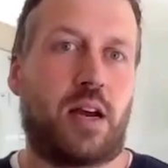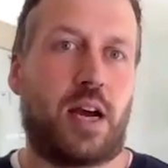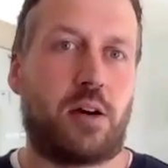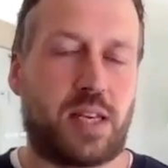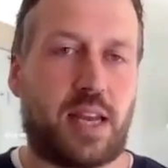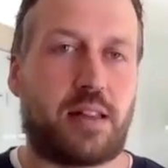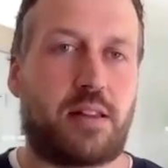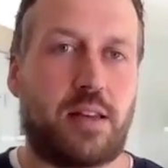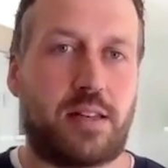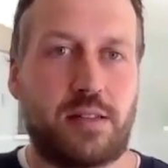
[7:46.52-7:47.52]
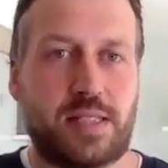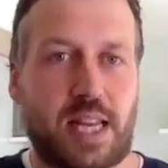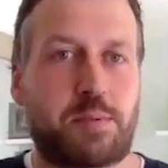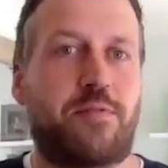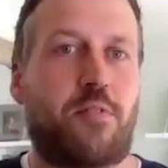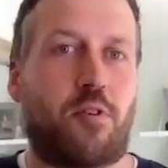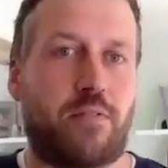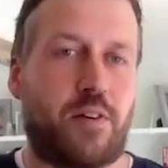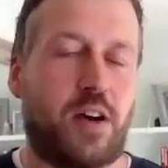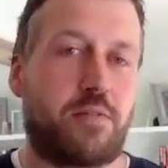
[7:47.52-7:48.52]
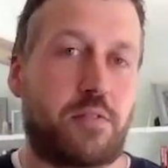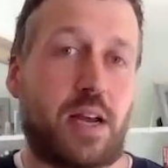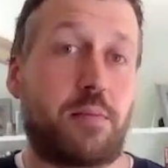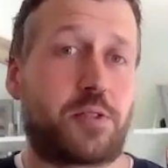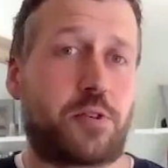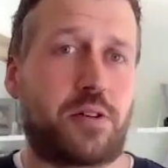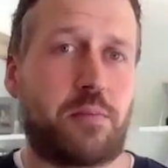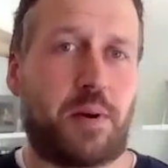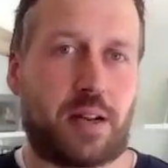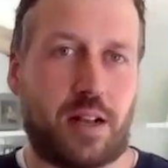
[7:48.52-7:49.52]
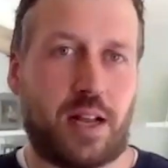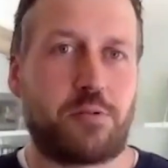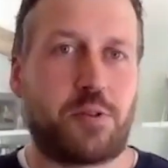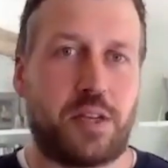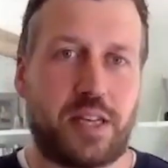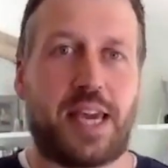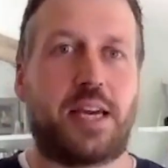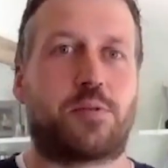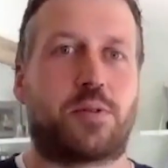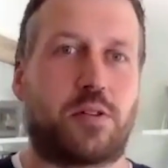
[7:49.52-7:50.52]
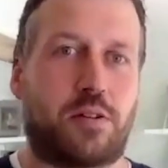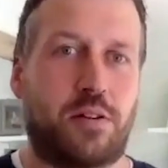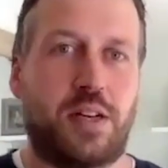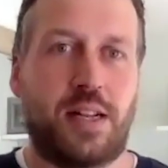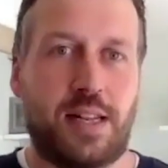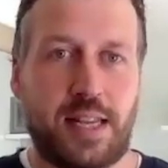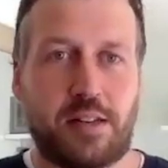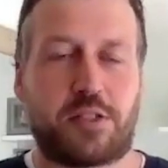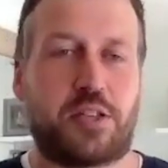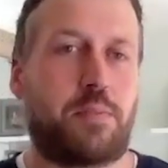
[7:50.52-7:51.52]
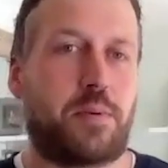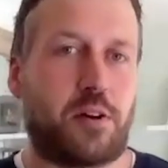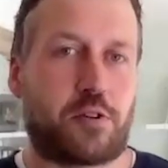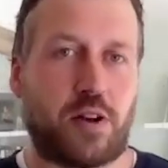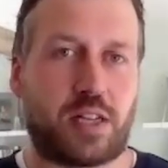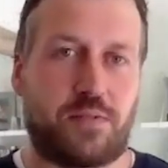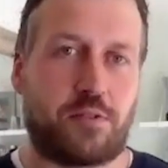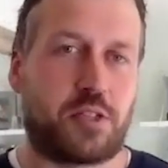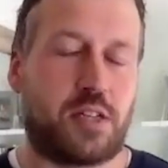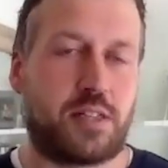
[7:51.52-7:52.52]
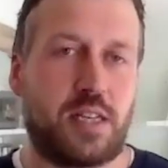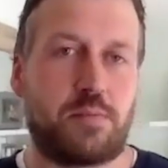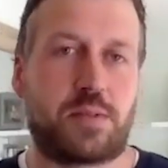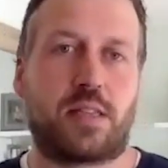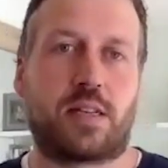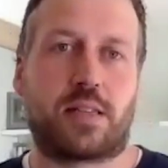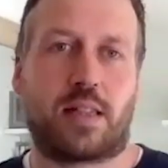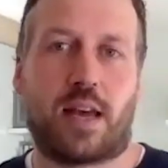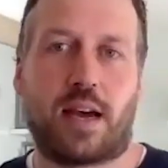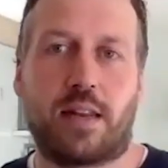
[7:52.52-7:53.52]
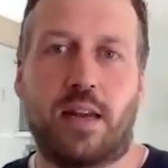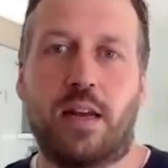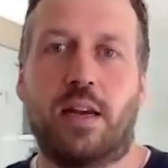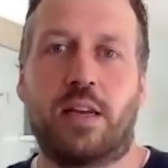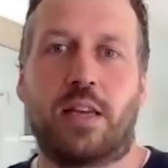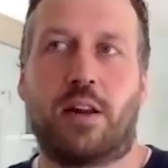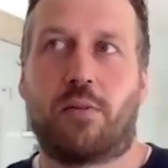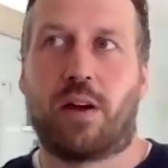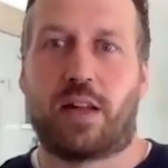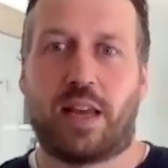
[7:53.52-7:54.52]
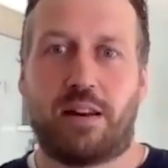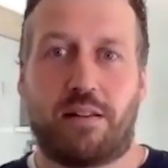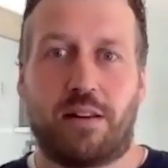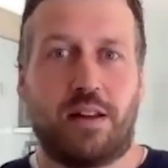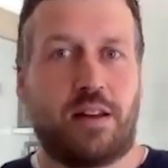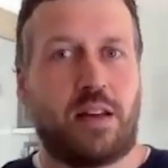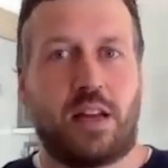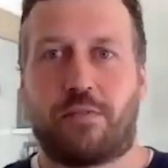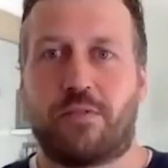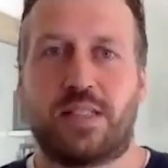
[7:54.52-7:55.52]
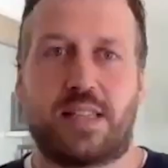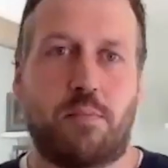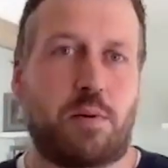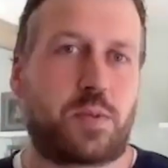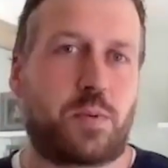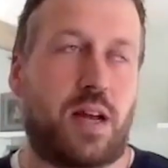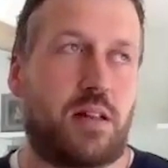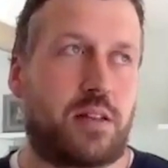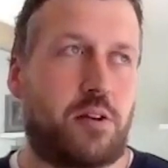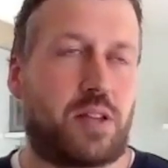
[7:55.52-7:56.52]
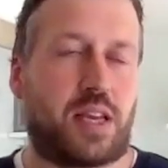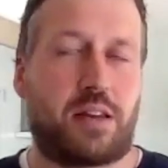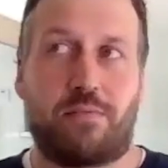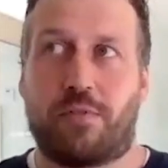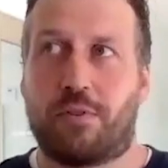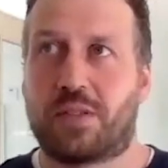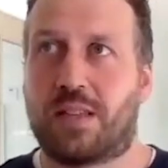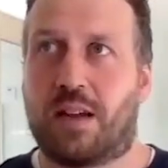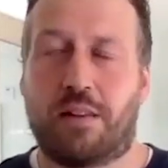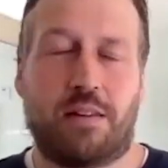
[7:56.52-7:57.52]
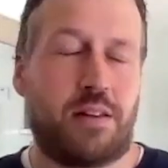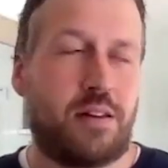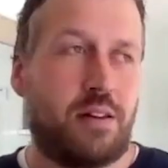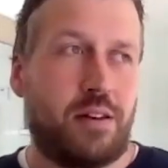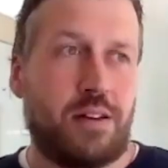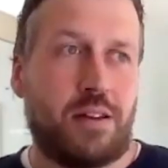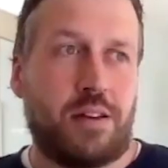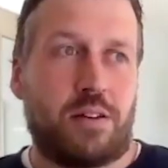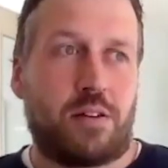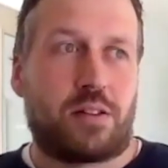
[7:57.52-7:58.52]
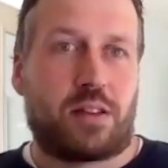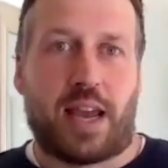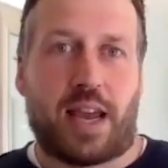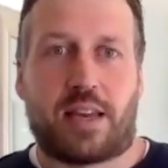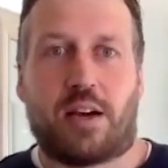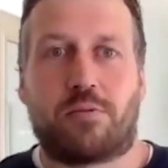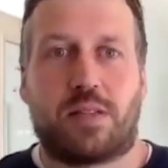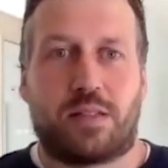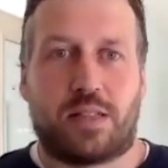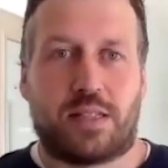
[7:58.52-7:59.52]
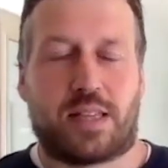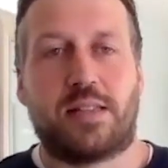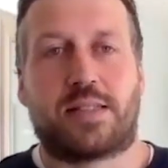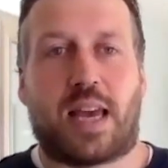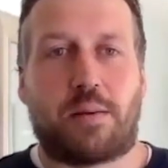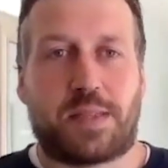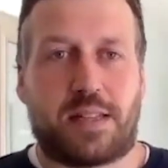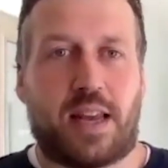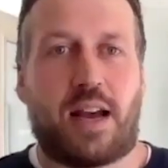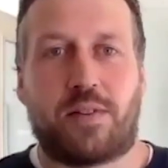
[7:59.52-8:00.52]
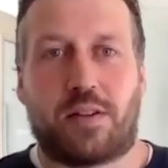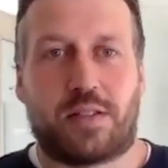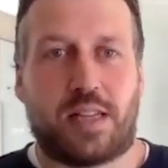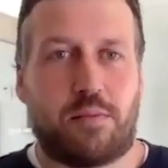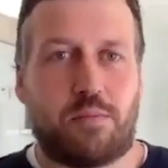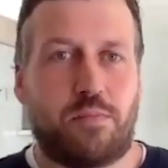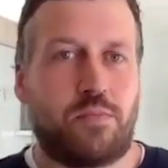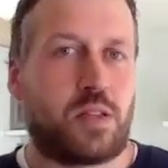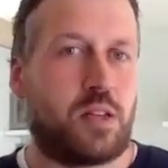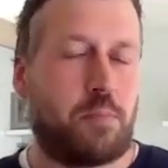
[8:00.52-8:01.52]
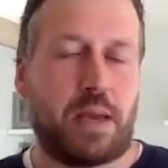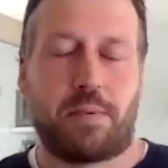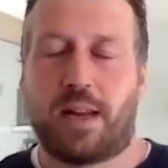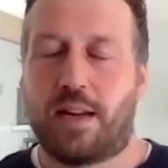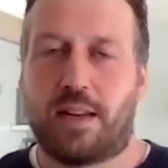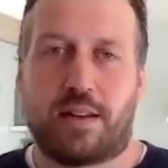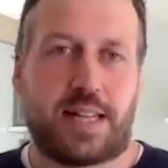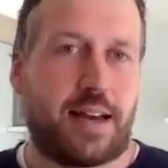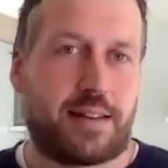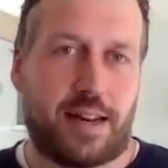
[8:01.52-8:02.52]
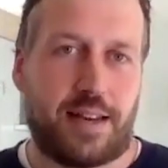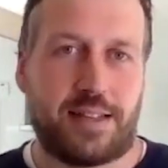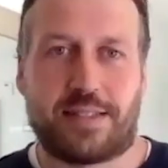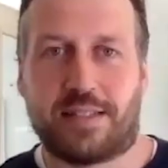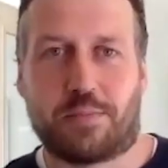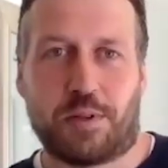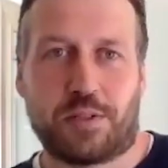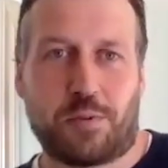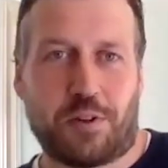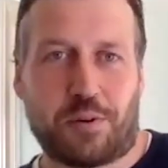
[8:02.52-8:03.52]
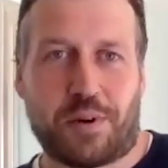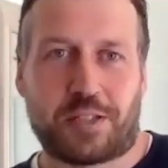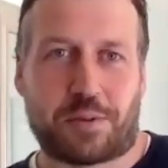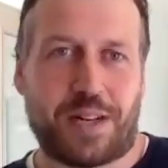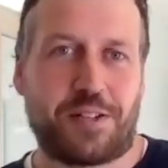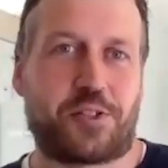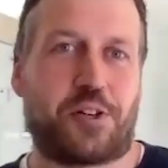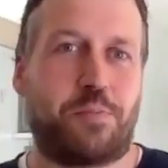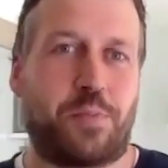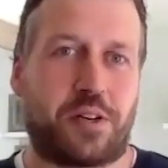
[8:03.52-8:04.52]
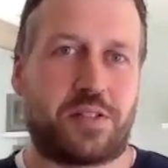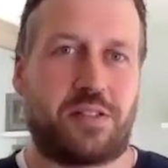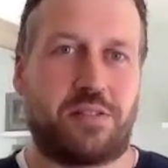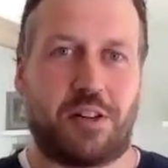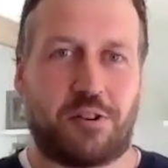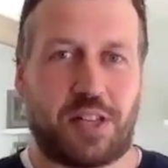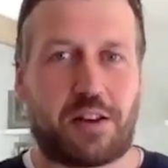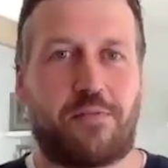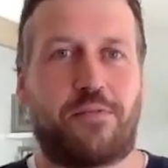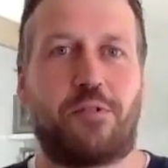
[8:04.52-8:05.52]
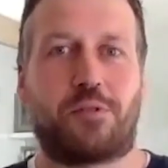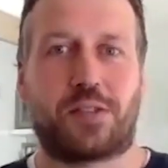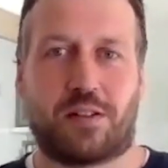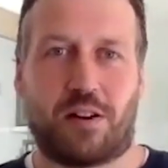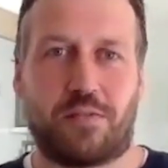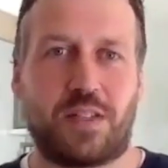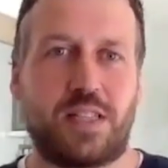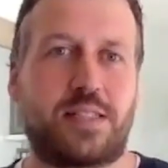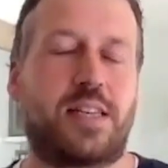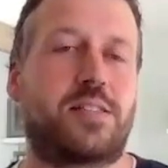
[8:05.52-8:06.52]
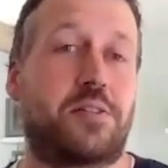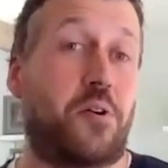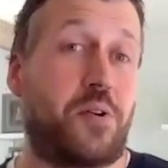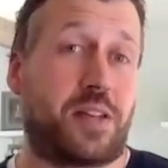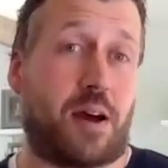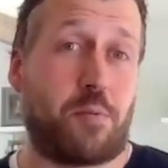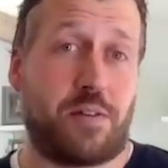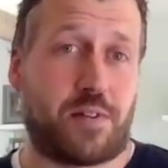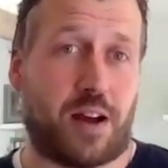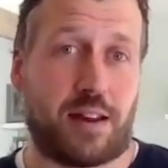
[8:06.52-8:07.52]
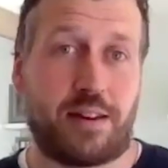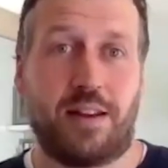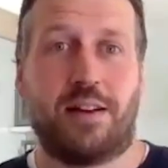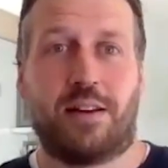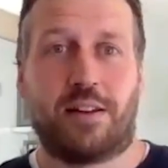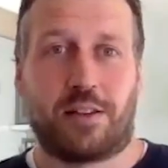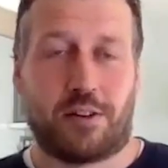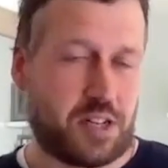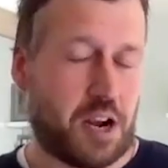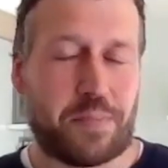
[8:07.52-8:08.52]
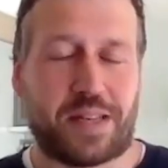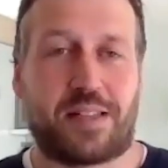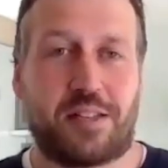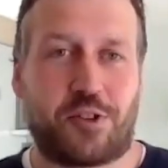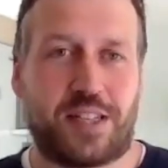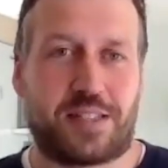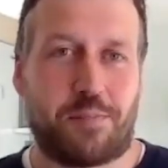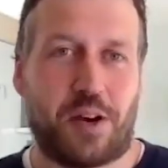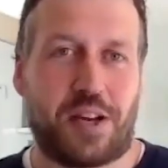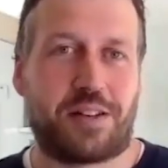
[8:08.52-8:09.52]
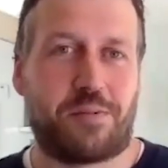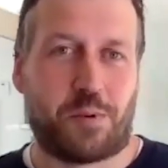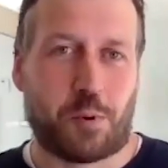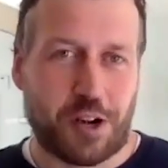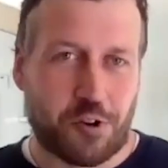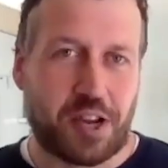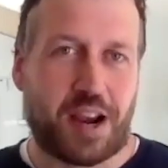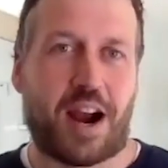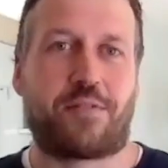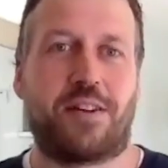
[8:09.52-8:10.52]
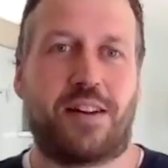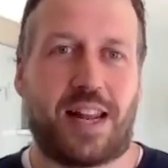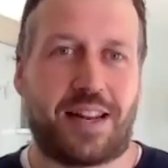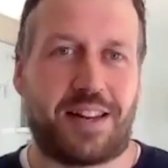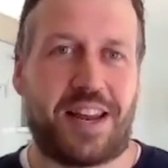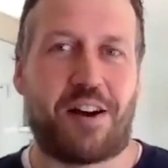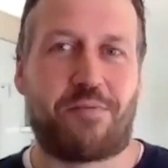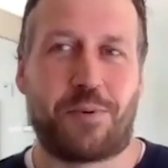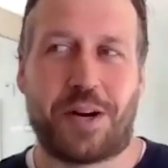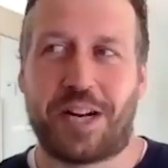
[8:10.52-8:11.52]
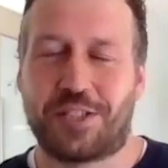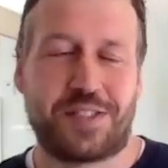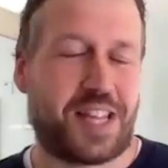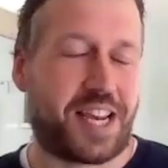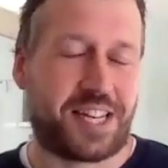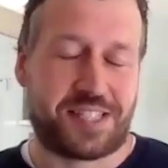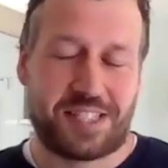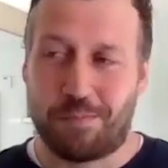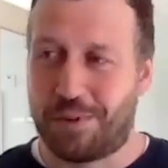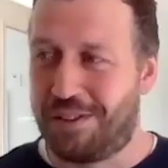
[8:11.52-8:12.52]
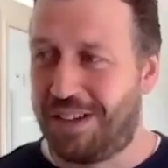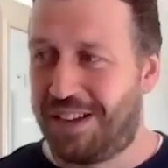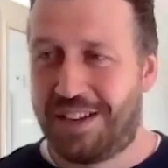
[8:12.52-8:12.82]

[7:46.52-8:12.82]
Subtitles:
how to get to steps 4 and 5 of that maturity model, how to engage with your leadership and your cross-functional teams and things like that. And then it frees them up as well. They can focus on the headcount, the skills gaps that they have in their team. Maybe they need a data analyst as opposed to another project manager, because they can focus on all of these things, knowing that we've got their best interests in mind, and we're looking after the day-to-day operations. They get a simple